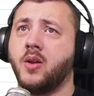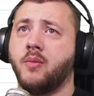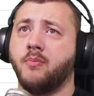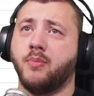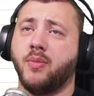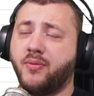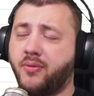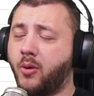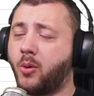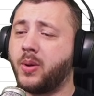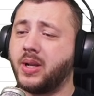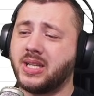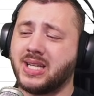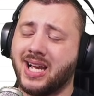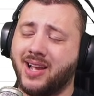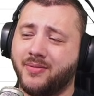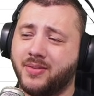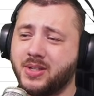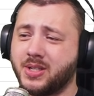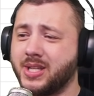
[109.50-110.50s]
Before we
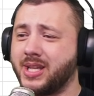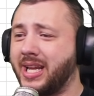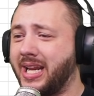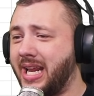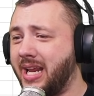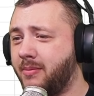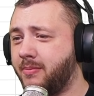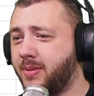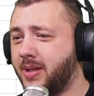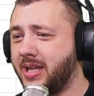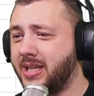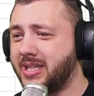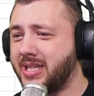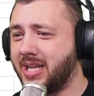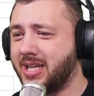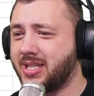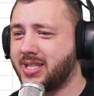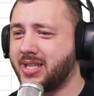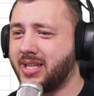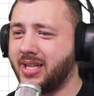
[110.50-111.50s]
dive into the gameplay
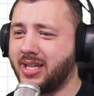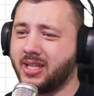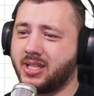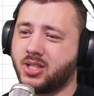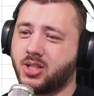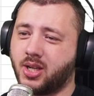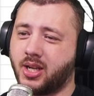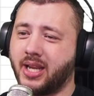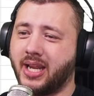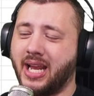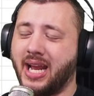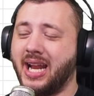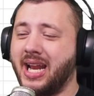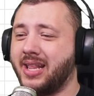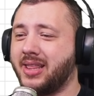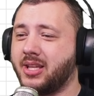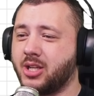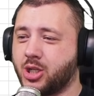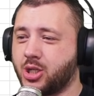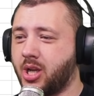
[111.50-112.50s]
testing, let's look again
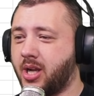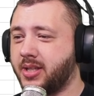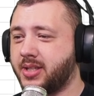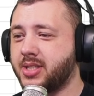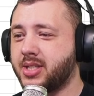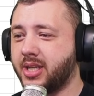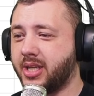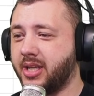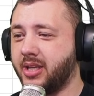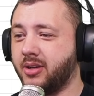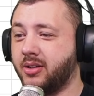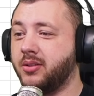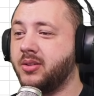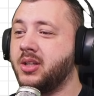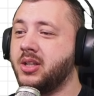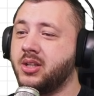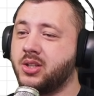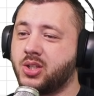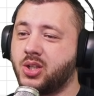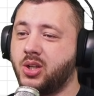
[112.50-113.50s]
at the shots to kill.
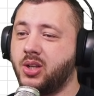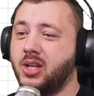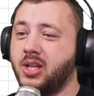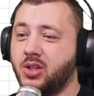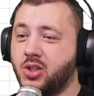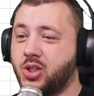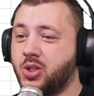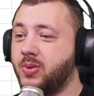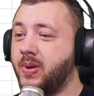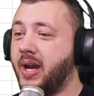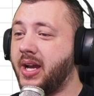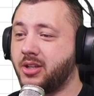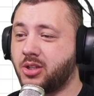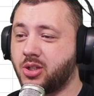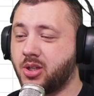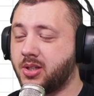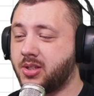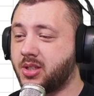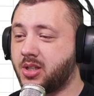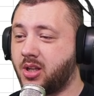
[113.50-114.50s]
So you need 2
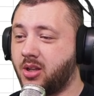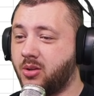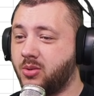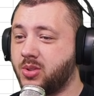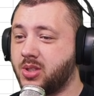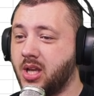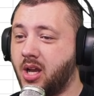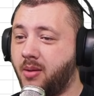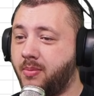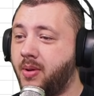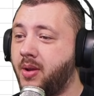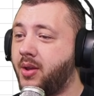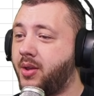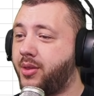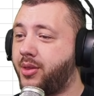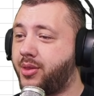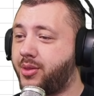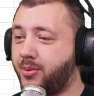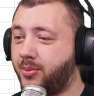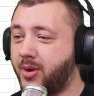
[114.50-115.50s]
headshots close up,
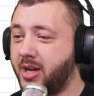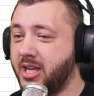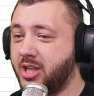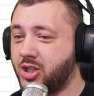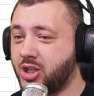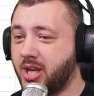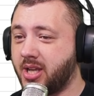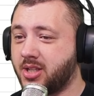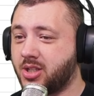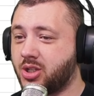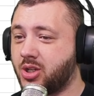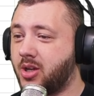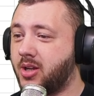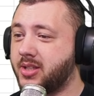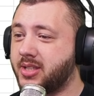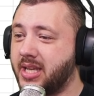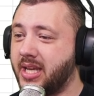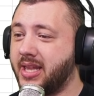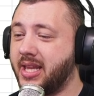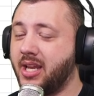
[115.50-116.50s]
3 chest
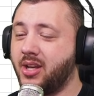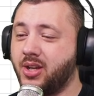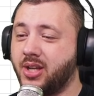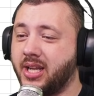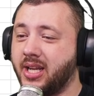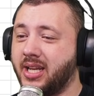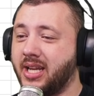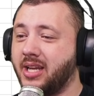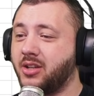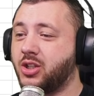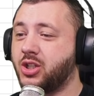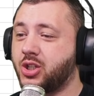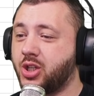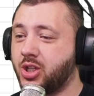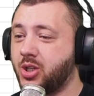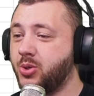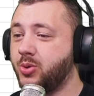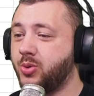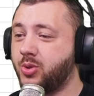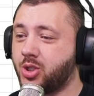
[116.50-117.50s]
shots, and then you can land
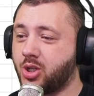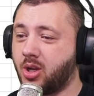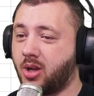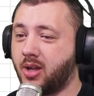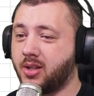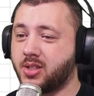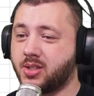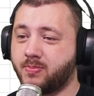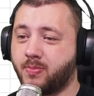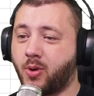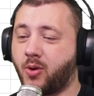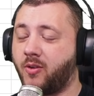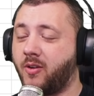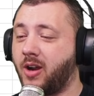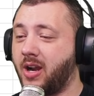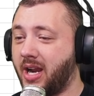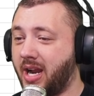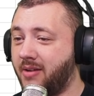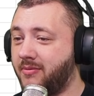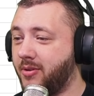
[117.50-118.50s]
2 shots per
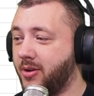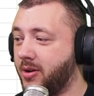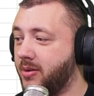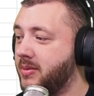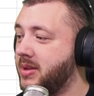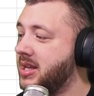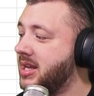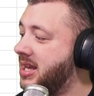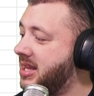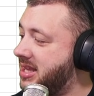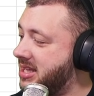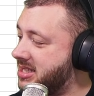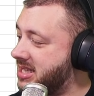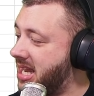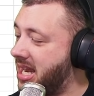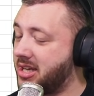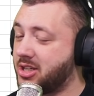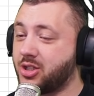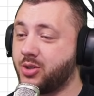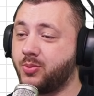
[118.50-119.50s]
ever. That's
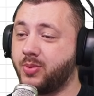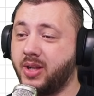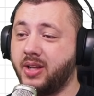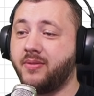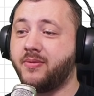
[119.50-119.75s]
actually really